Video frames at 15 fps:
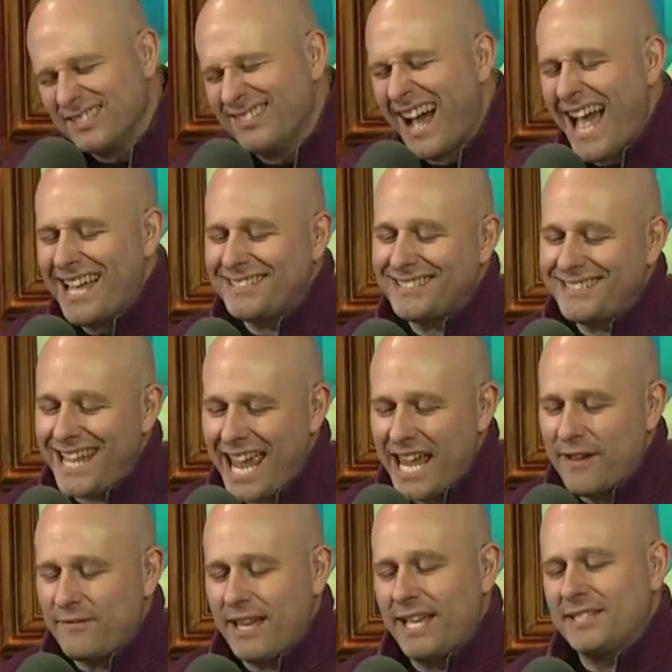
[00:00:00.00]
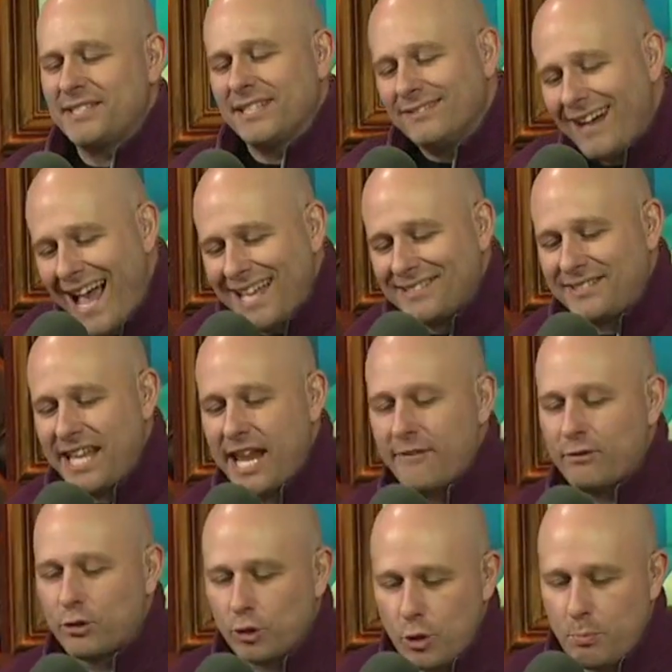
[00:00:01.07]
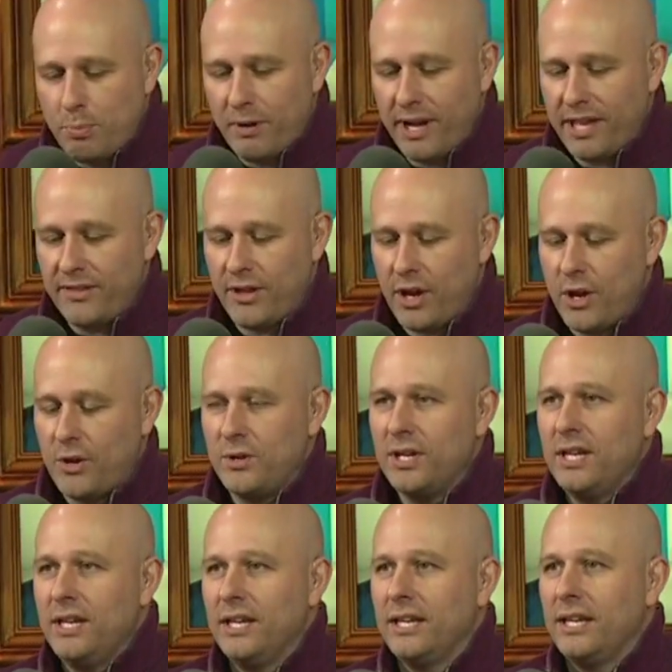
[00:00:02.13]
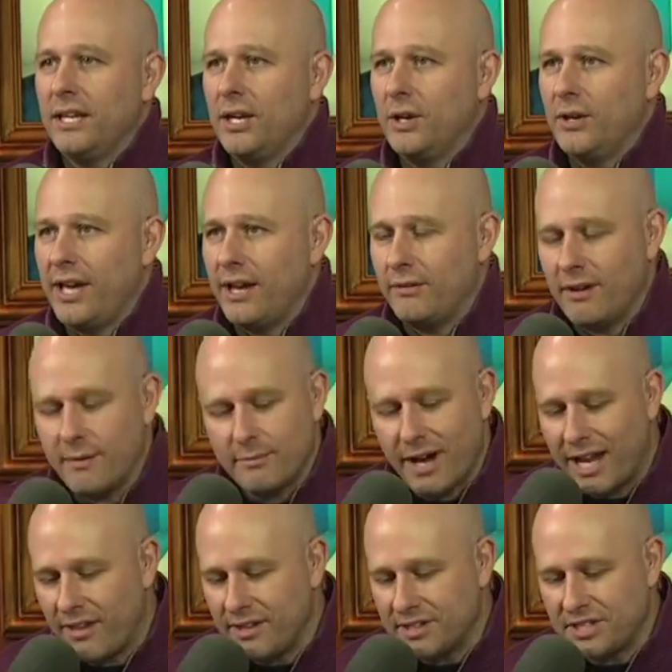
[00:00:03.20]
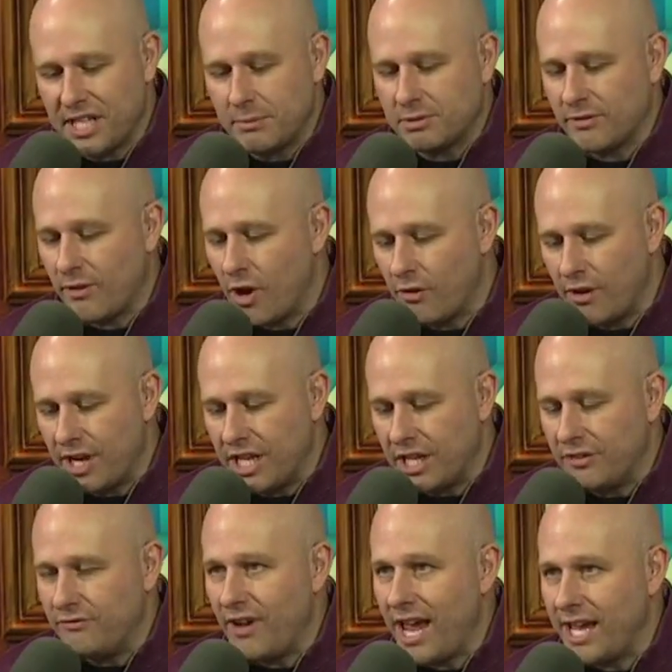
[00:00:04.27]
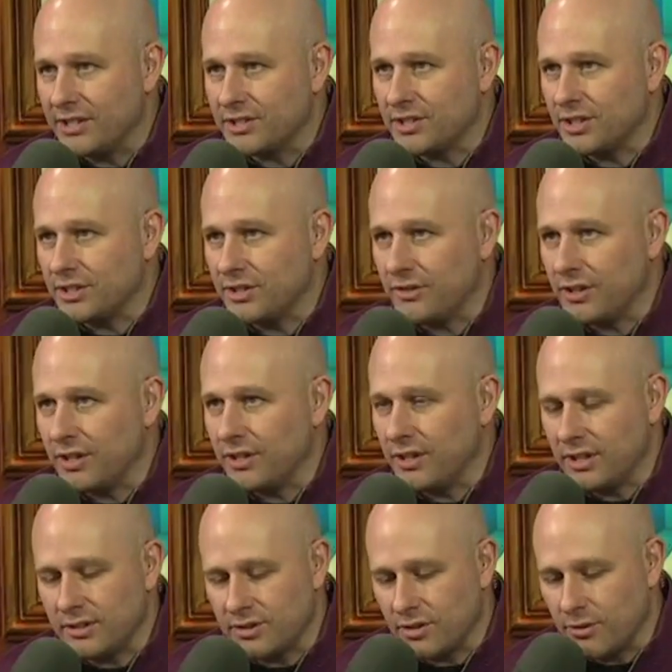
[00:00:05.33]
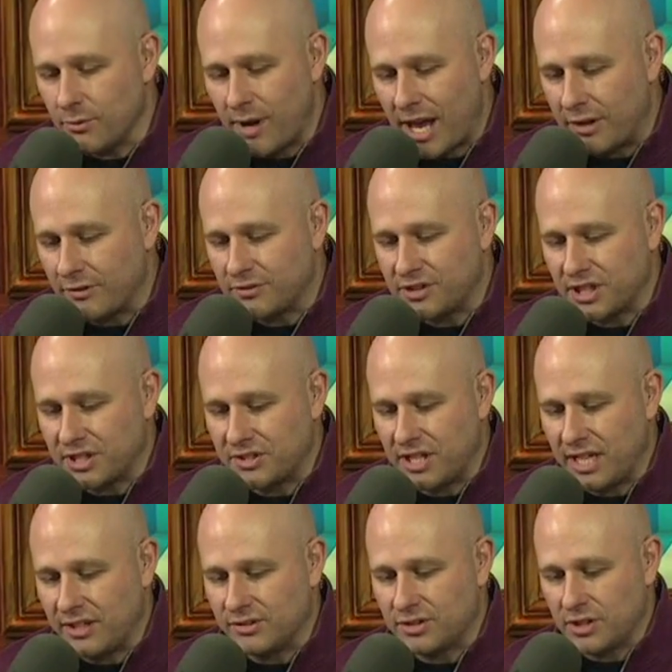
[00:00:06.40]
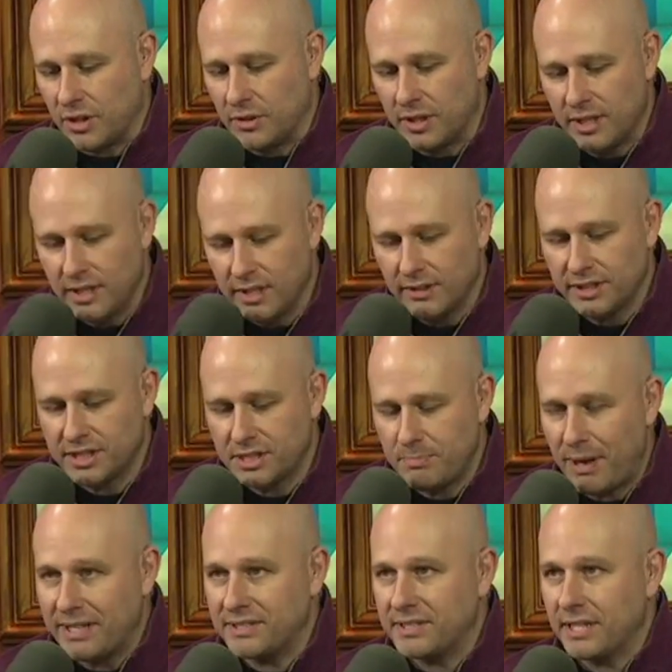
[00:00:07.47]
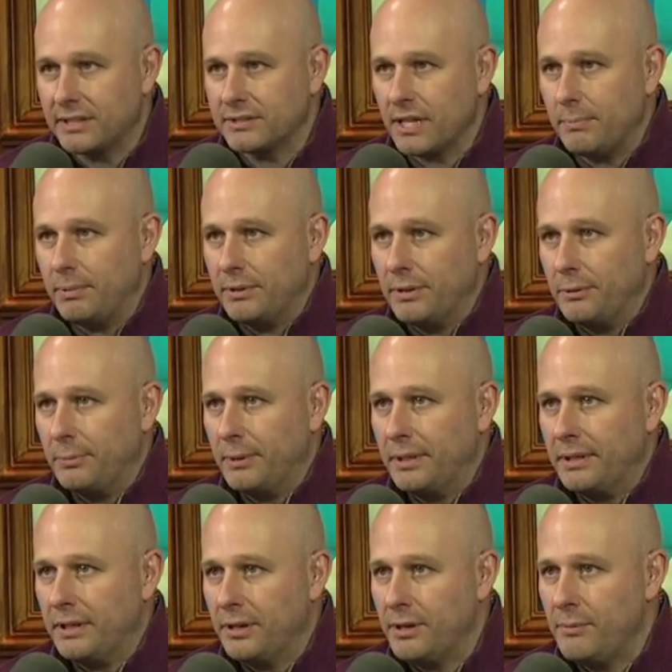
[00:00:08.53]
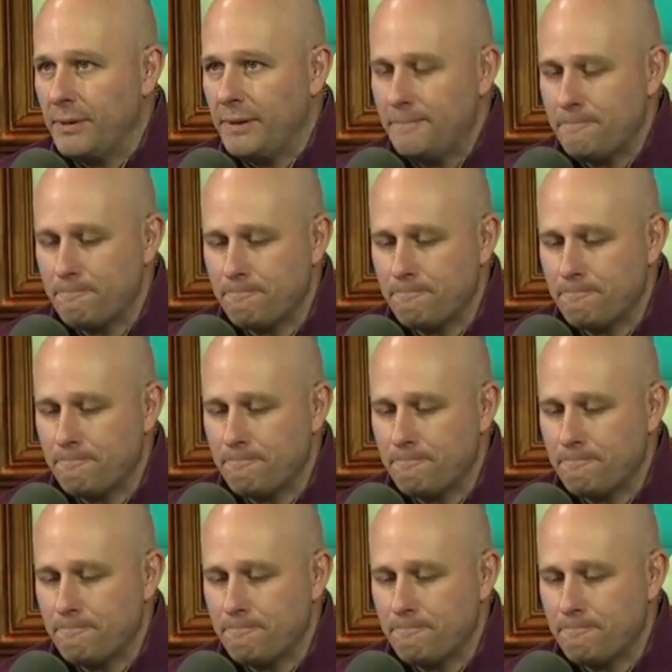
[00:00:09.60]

last. They're fun day enough. Of, it's the last day of group play, though. You know, a lot of these teams have already advanced into the into the round of 16. So let's spice things up a little bit. Okay. I mean,